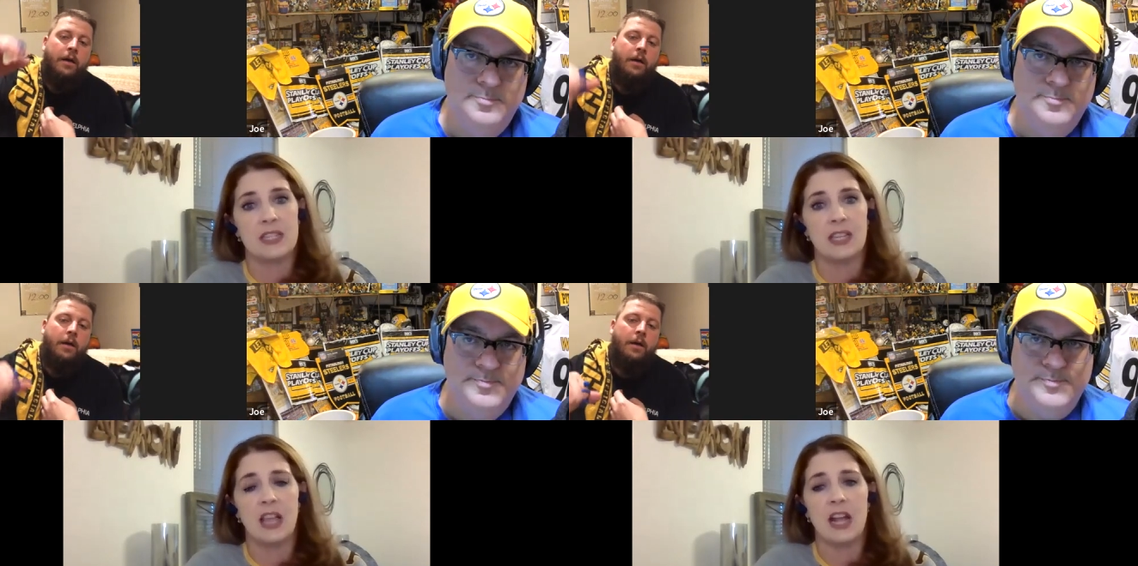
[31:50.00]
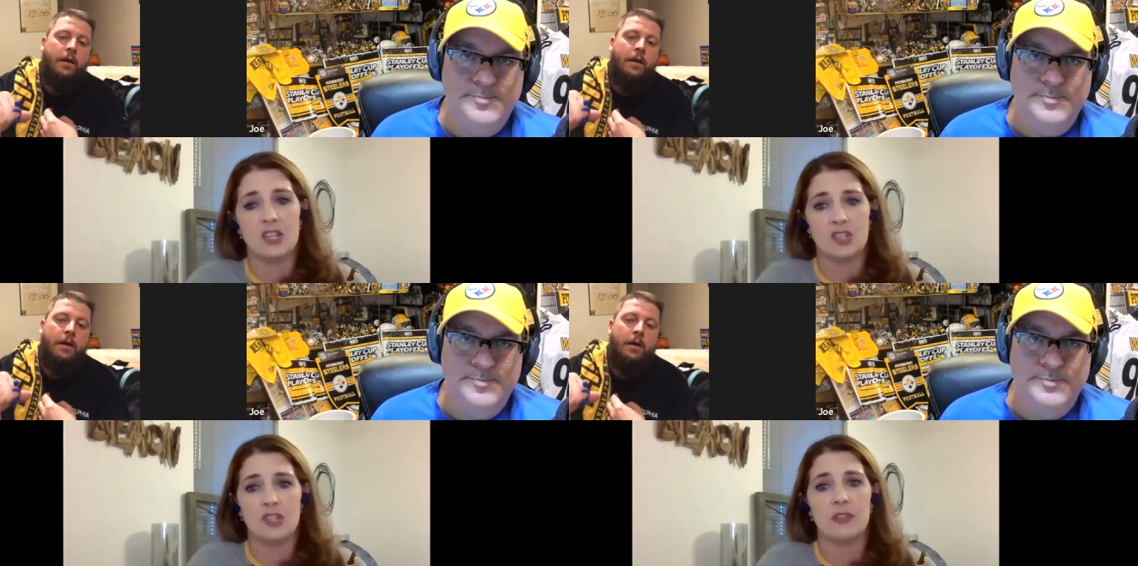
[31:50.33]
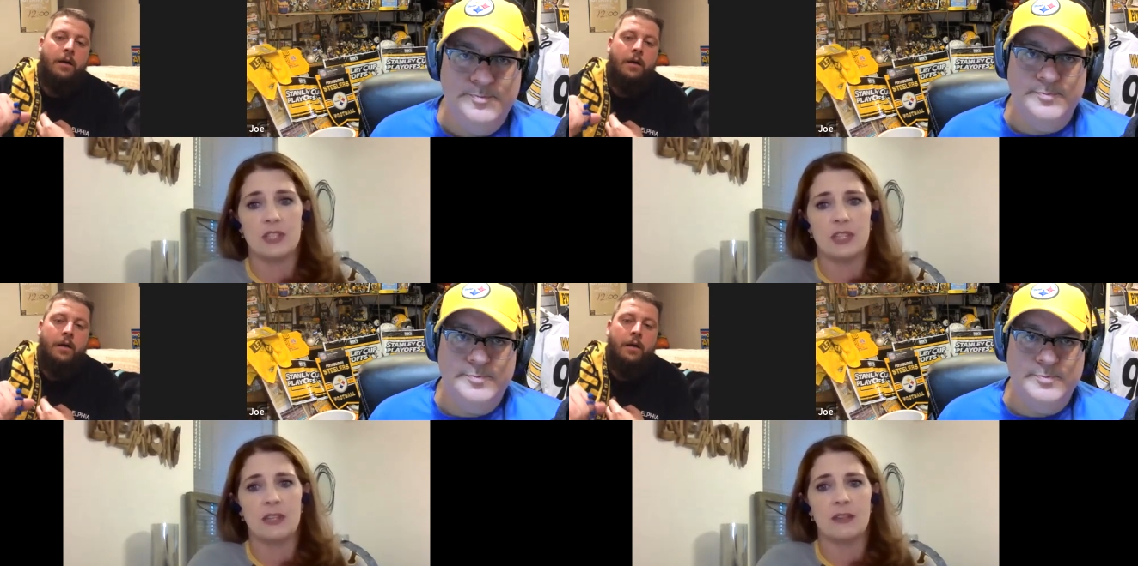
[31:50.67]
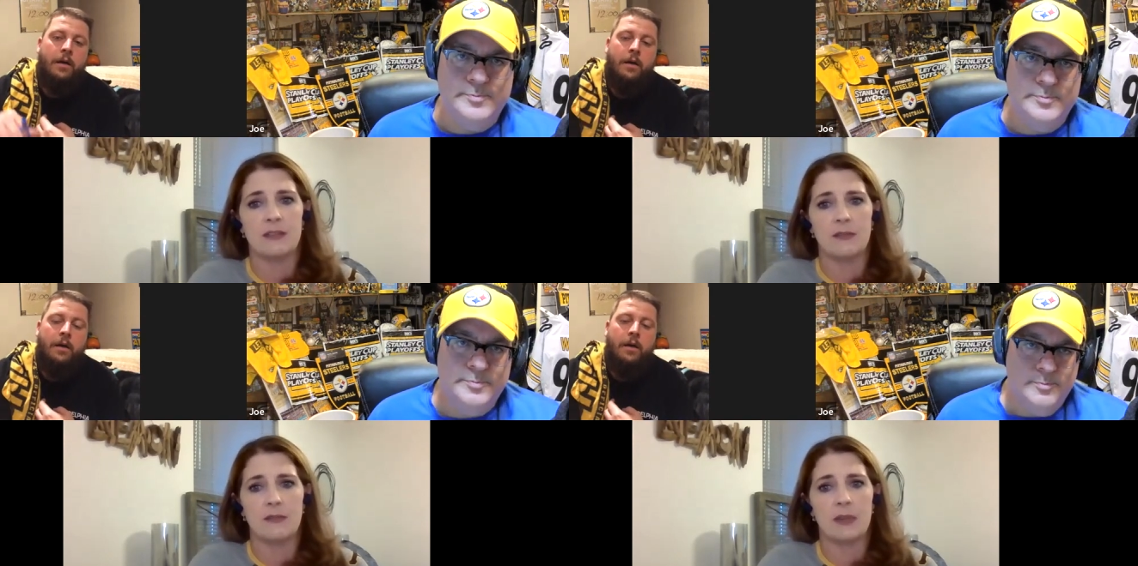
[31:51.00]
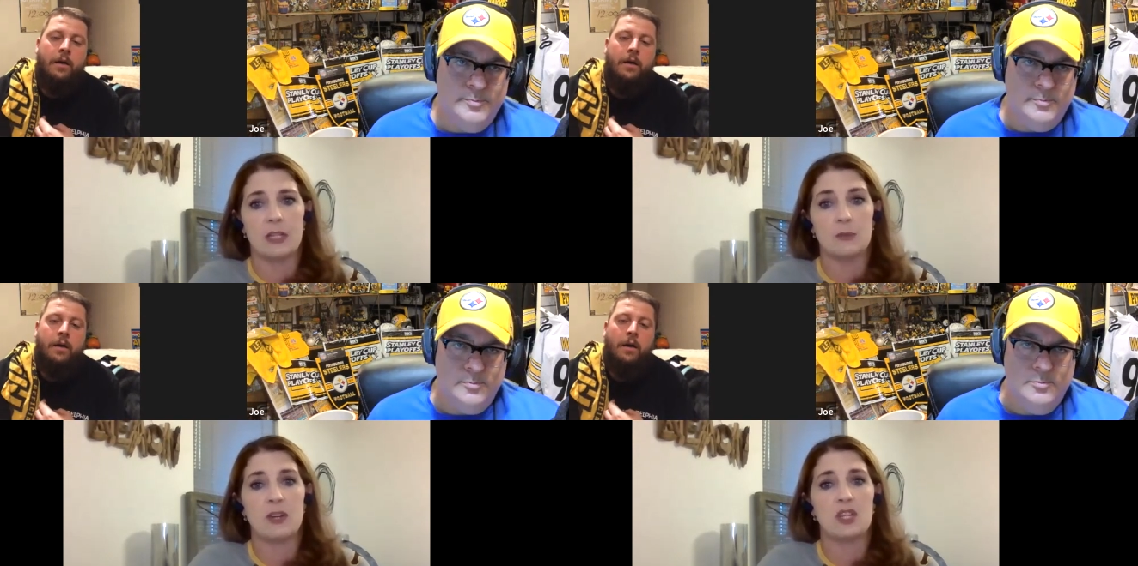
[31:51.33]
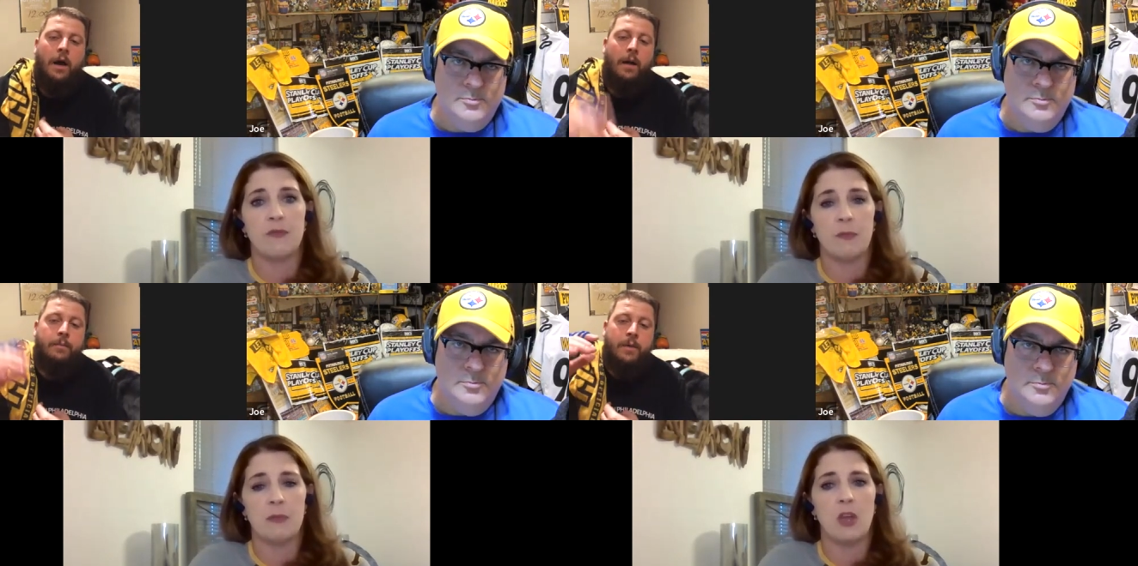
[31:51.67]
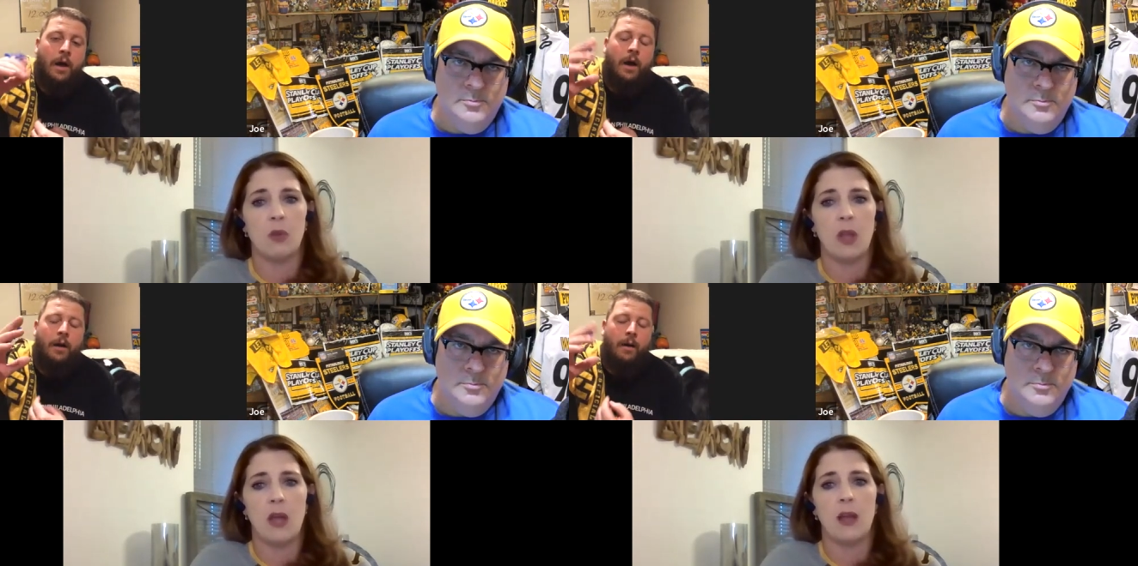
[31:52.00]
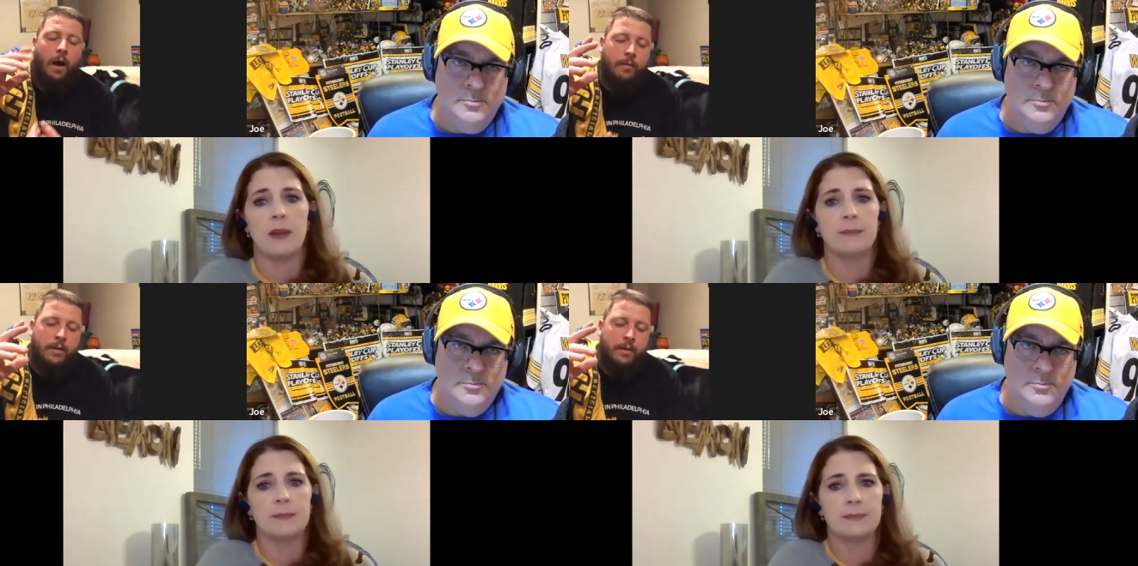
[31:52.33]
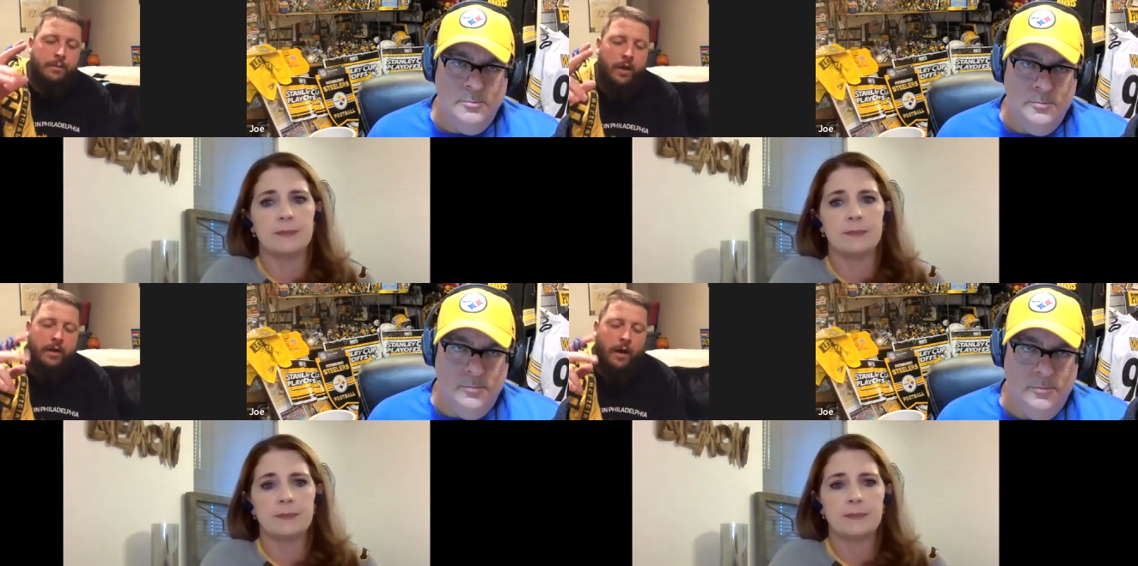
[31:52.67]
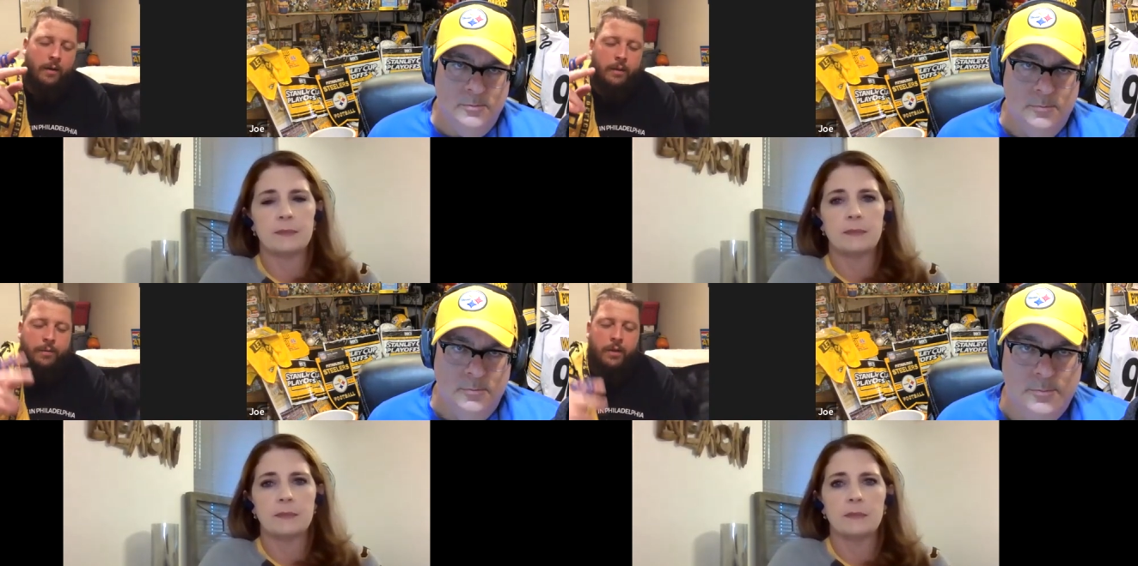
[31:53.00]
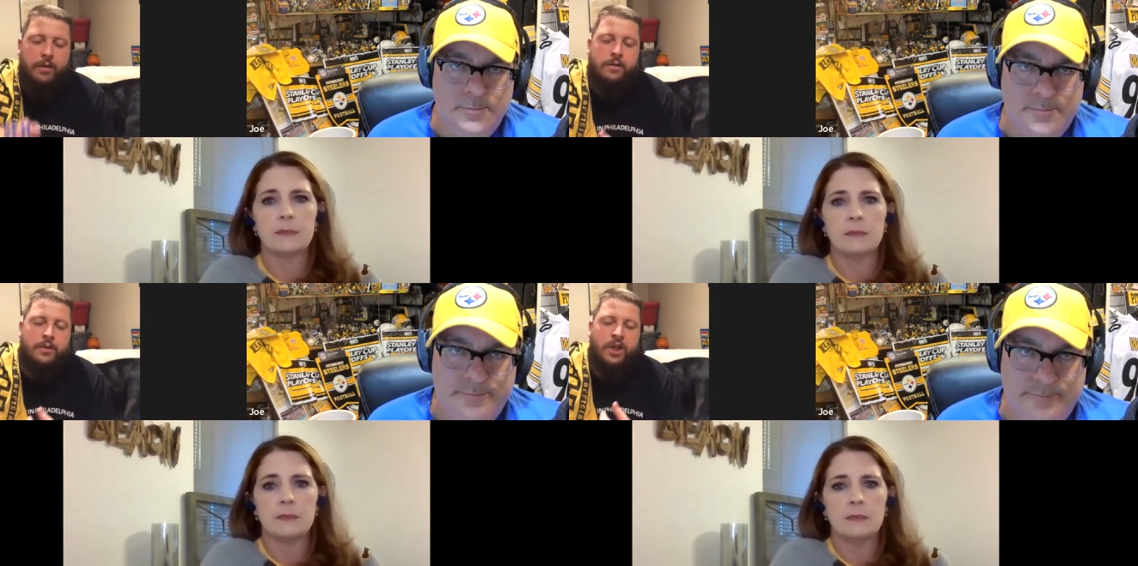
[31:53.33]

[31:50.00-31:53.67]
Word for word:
Speaker 1: to see last year and didn't
Speaker 2: especially. I'm gonna, I'm gonna play. I'm gonna play the